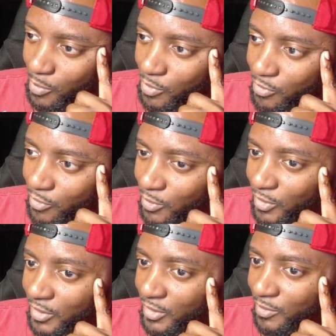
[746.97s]
be front
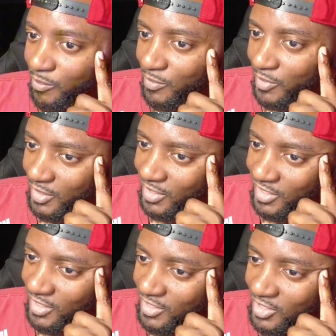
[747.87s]
running and
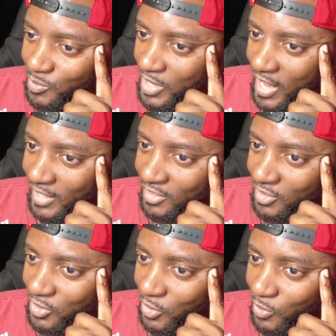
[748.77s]
just be acting a
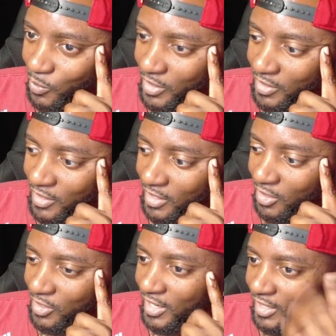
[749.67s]
certain way.
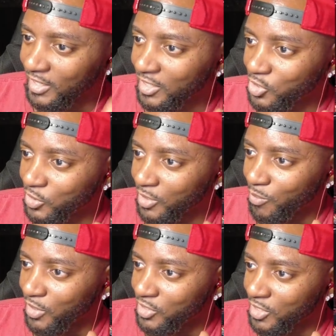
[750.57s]
Yeah, I get that you the
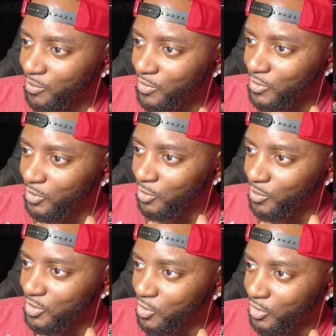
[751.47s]
NBA champions, but don't be
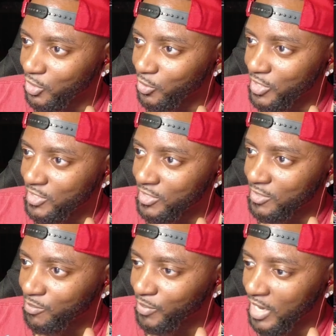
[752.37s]
talking crazy,
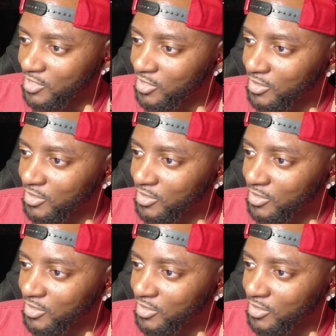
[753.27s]
Boston.